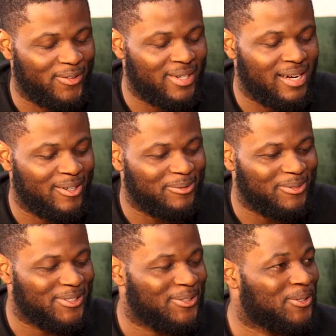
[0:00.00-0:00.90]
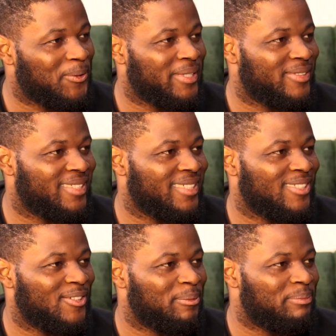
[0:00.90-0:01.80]
for now until someone else
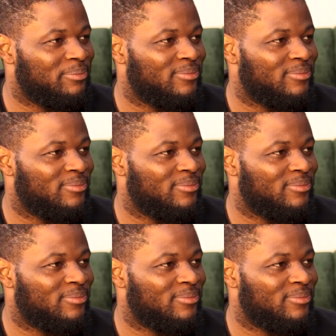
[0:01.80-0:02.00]
takes it up.